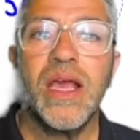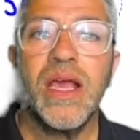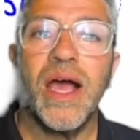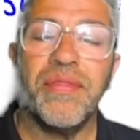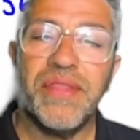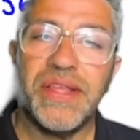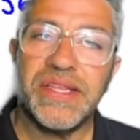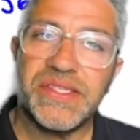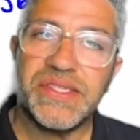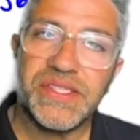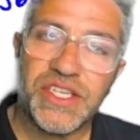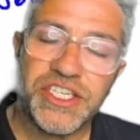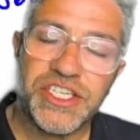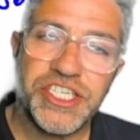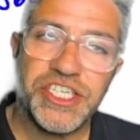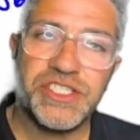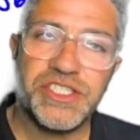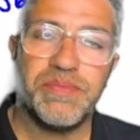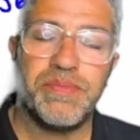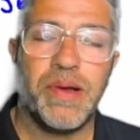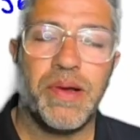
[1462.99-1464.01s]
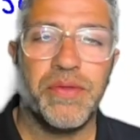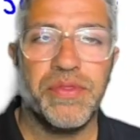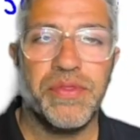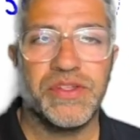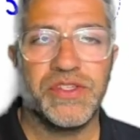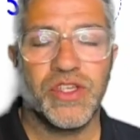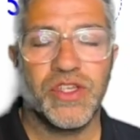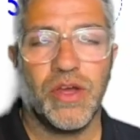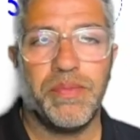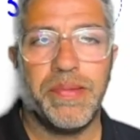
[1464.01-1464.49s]
And this touches upon
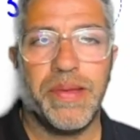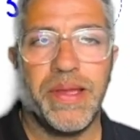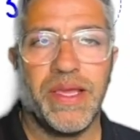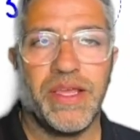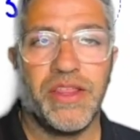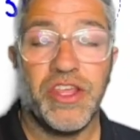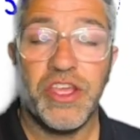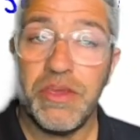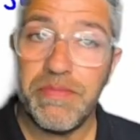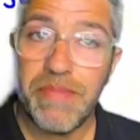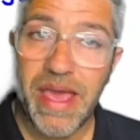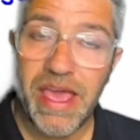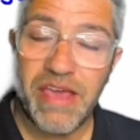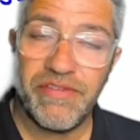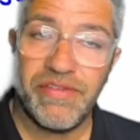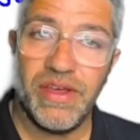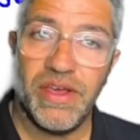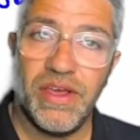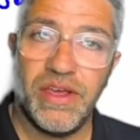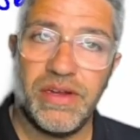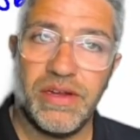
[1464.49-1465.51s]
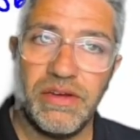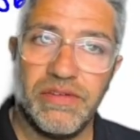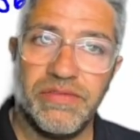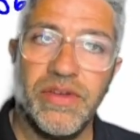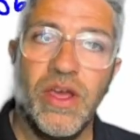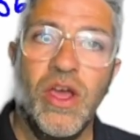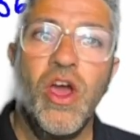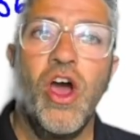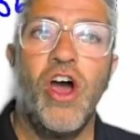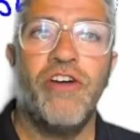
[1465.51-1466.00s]
the topic that you may have heard of
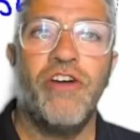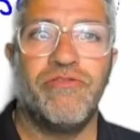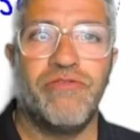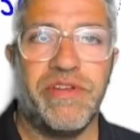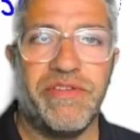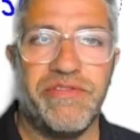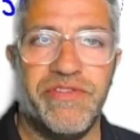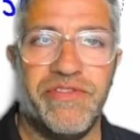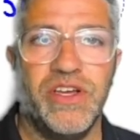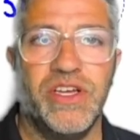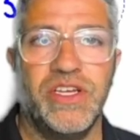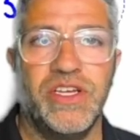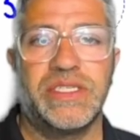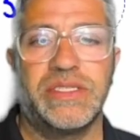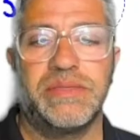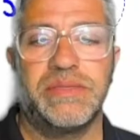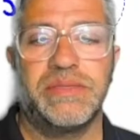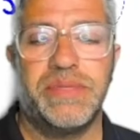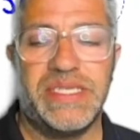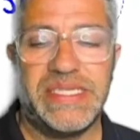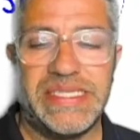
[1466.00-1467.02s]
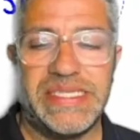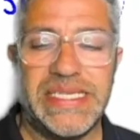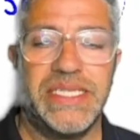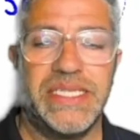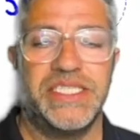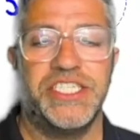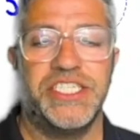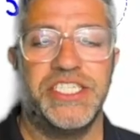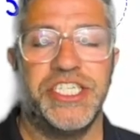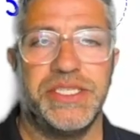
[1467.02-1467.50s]
reverse
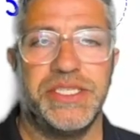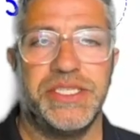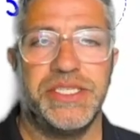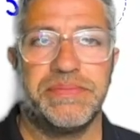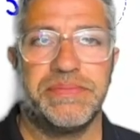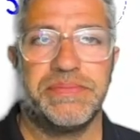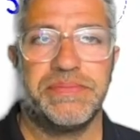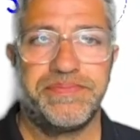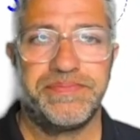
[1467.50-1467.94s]
percentages.